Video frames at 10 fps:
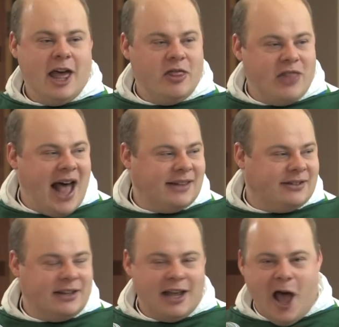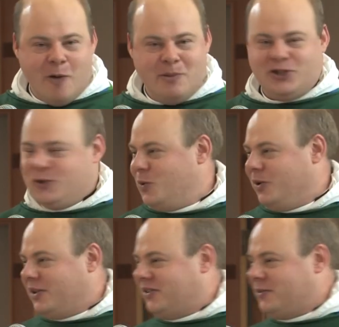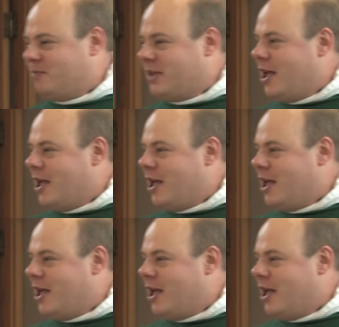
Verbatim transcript: And that's how mystery works.